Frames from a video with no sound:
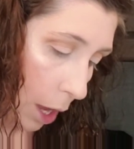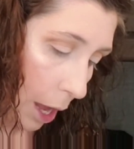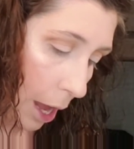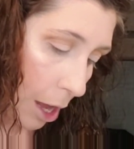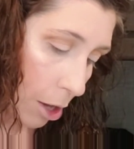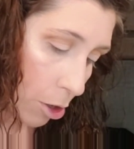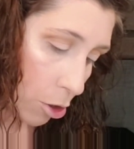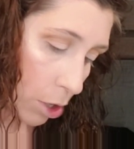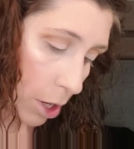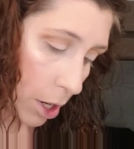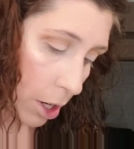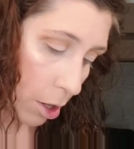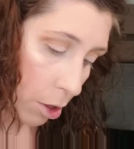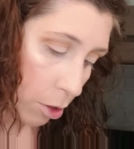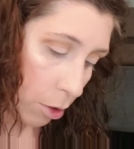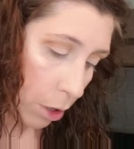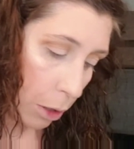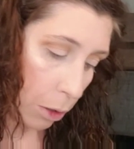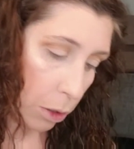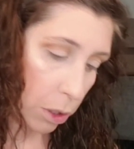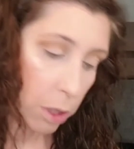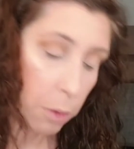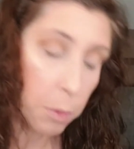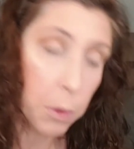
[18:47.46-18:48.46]
I'll try to
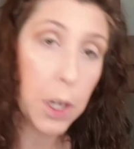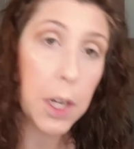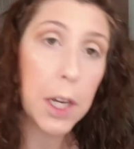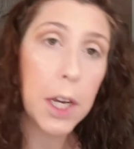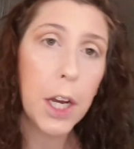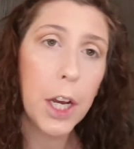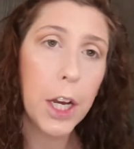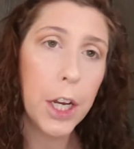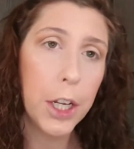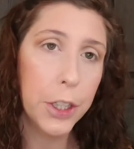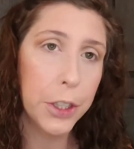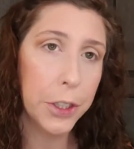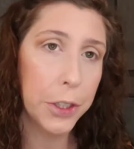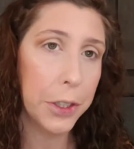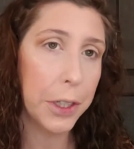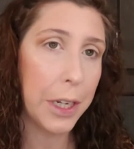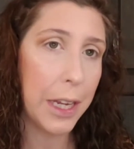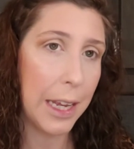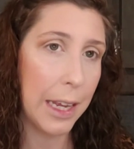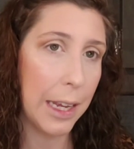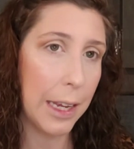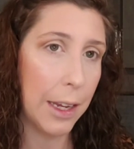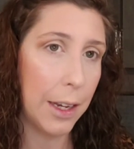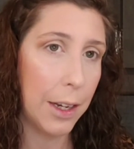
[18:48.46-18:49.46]
throw some color
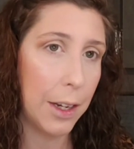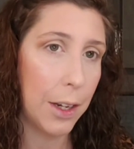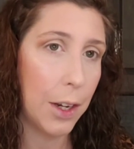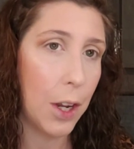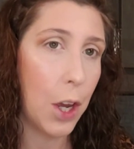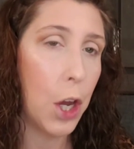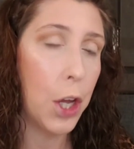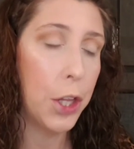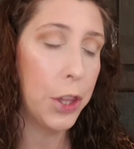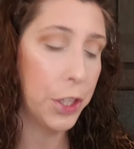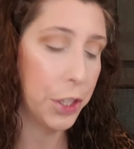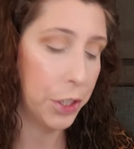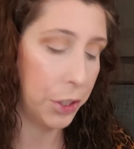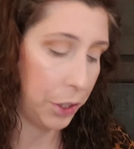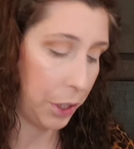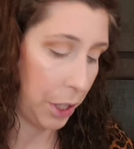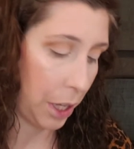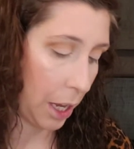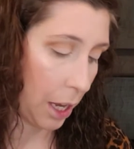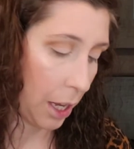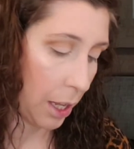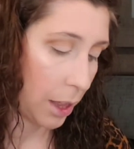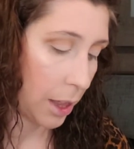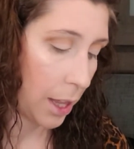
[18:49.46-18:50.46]
in on the
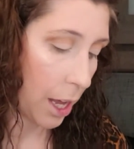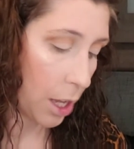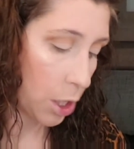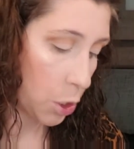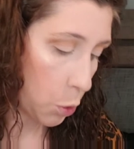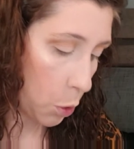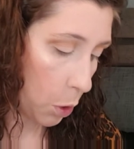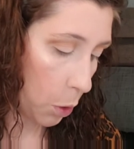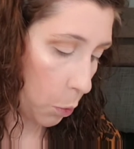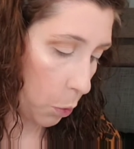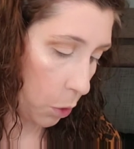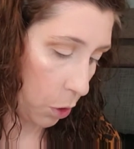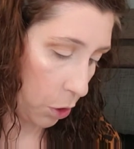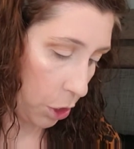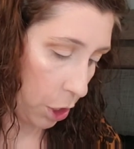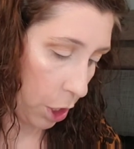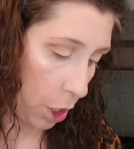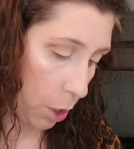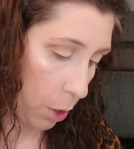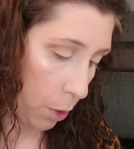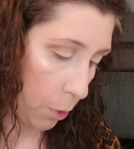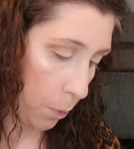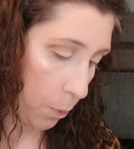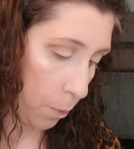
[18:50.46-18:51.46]
lid. That's what we'll
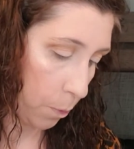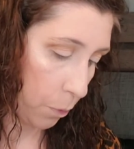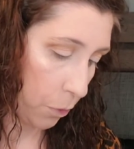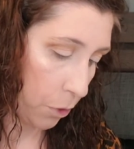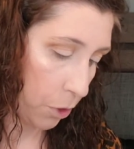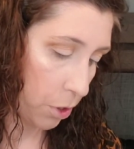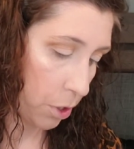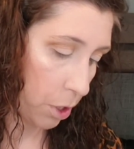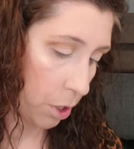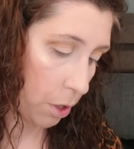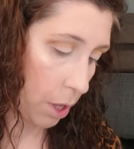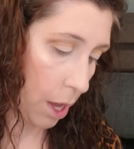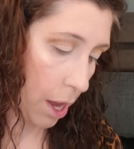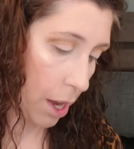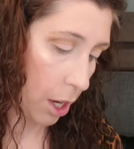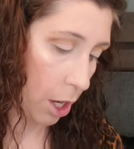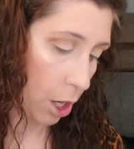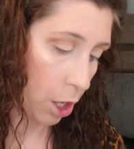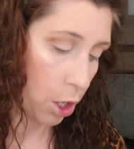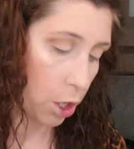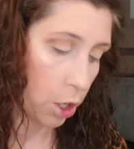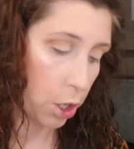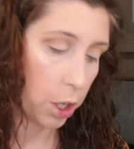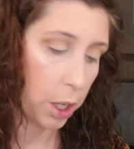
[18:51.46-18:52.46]
do. So like a
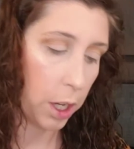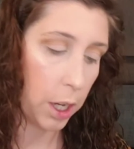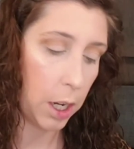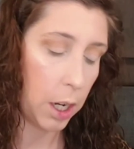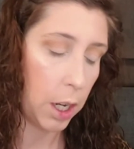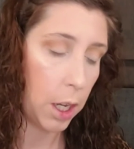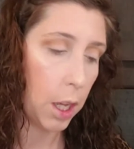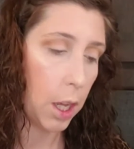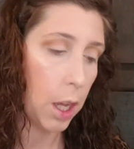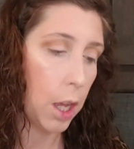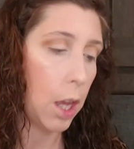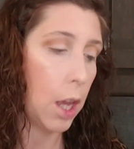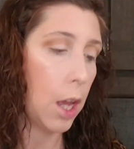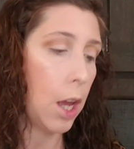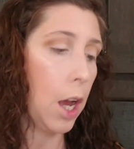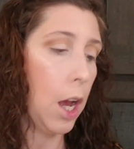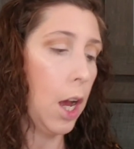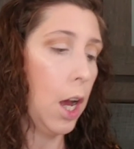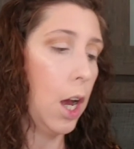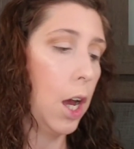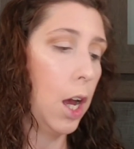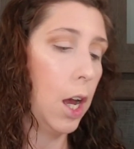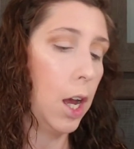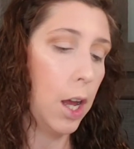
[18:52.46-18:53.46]
good
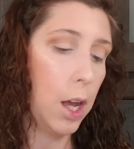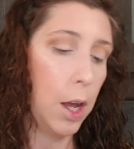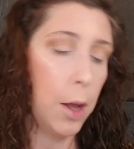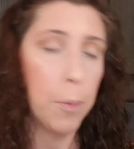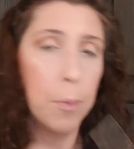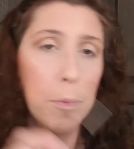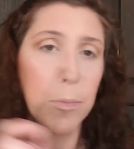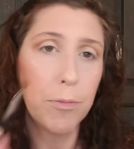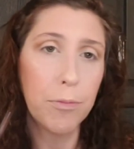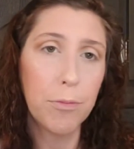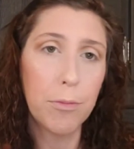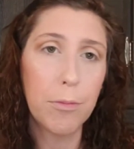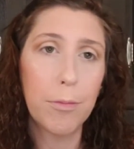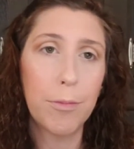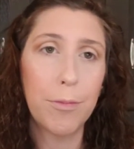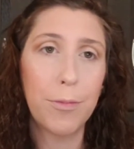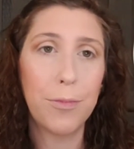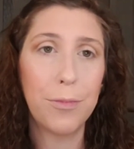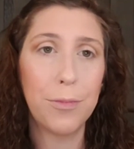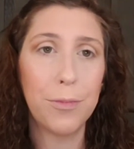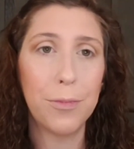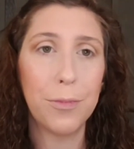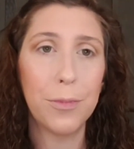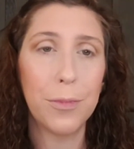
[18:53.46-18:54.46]
kind
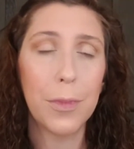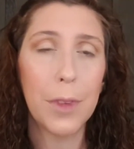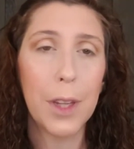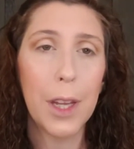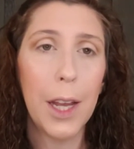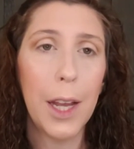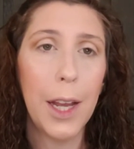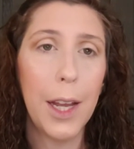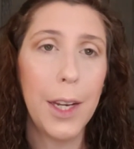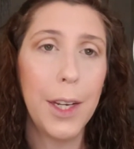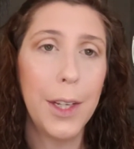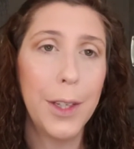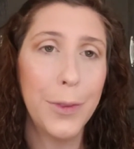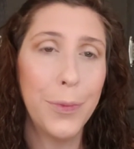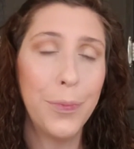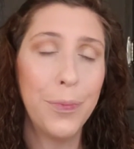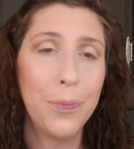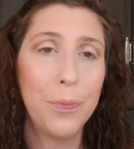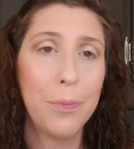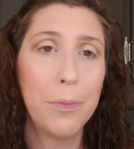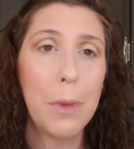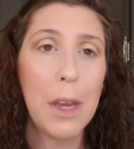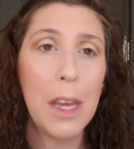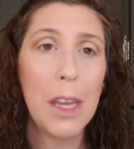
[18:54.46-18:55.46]
of
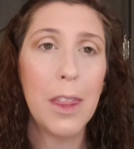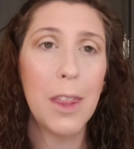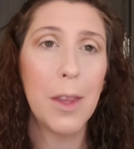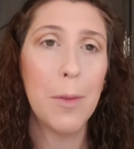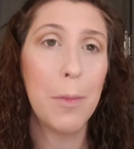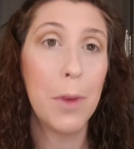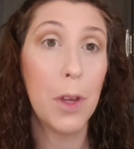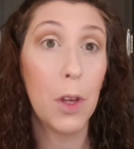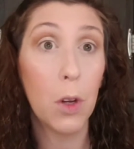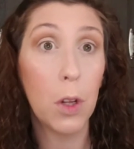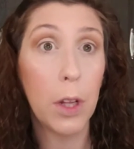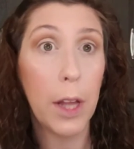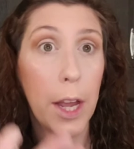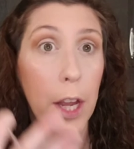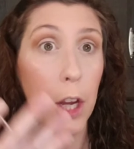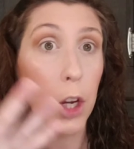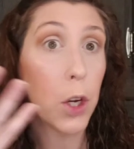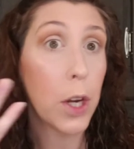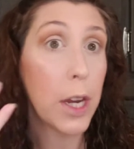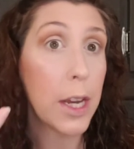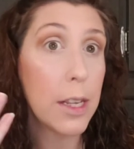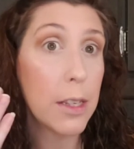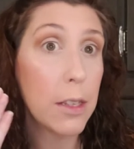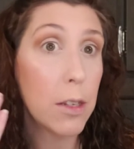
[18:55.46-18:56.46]
meet in the middle, like
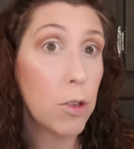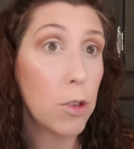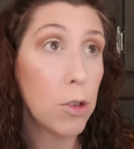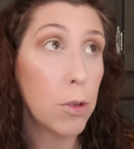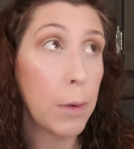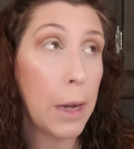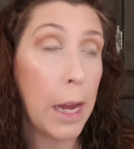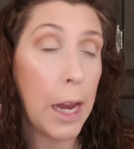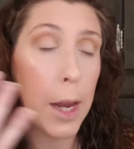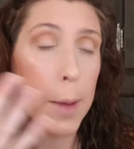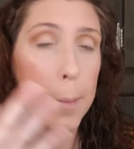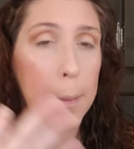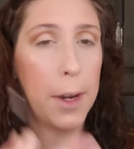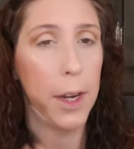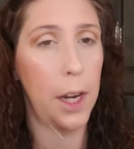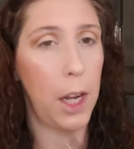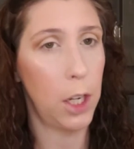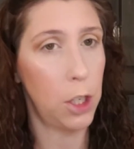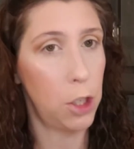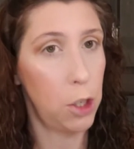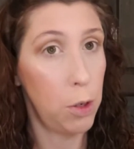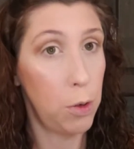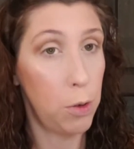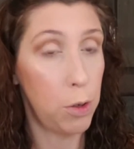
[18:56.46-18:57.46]
crazy dramatic, but
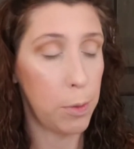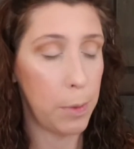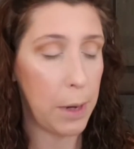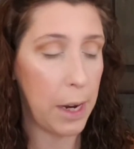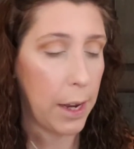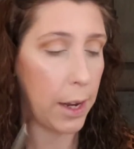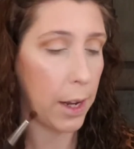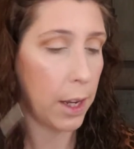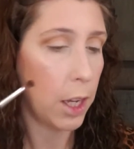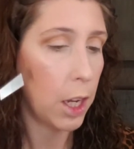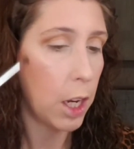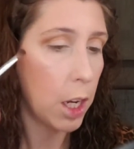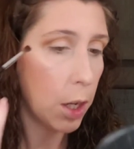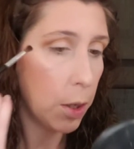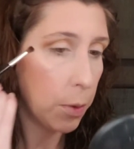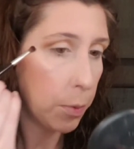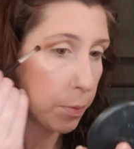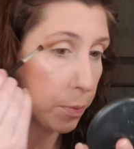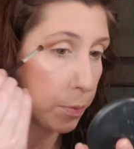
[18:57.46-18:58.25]
not too dramatic, you know?